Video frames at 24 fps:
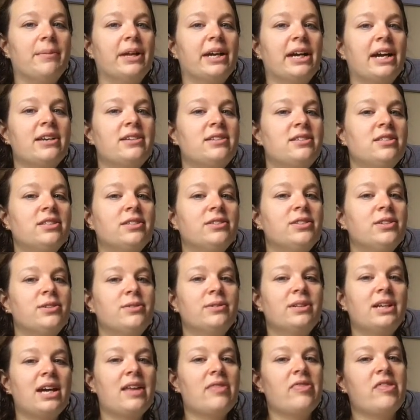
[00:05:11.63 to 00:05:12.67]
Like, I still
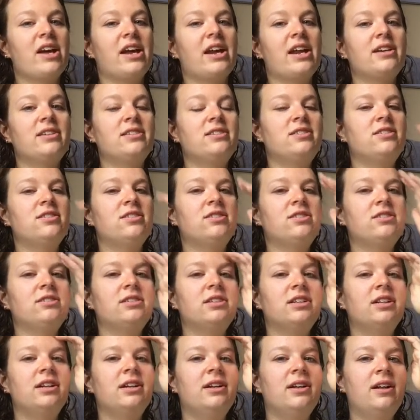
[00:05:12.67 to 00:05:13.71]
don't get that. I
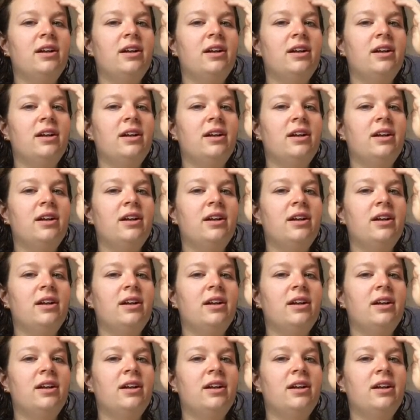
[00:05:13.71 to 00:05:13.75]
still,